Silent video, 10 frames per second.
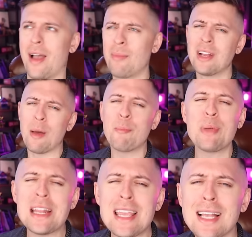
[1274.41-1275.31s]
I'm gonna
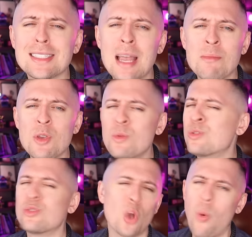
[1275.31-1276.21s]
BDSM you
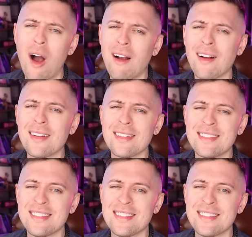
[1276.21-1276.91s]
so hard.